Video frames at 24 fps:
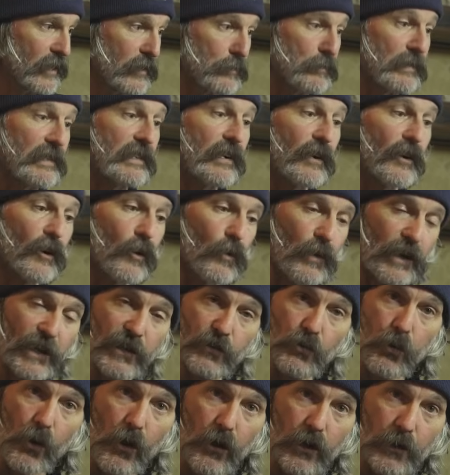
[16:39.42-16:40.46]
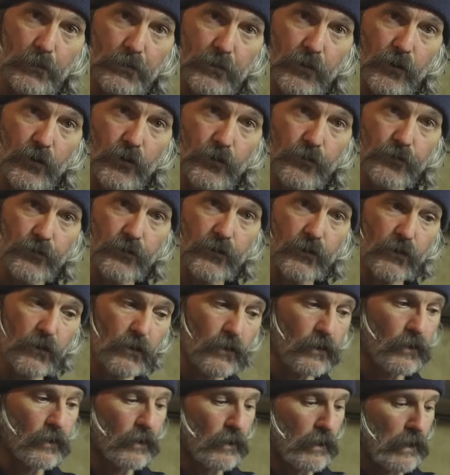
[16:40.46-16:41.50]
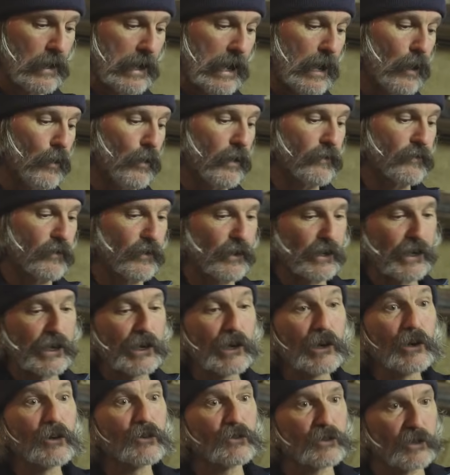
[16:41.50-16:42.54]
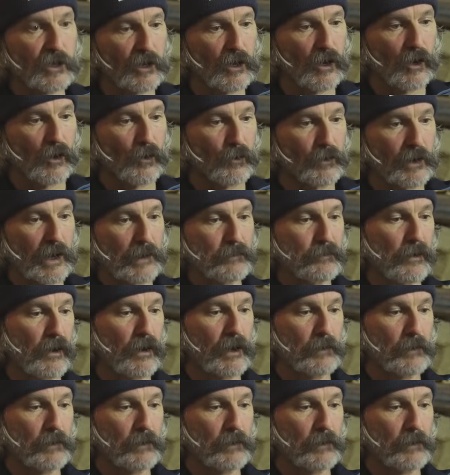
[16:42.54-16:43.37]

material is waterproof. However, years ago when I bought a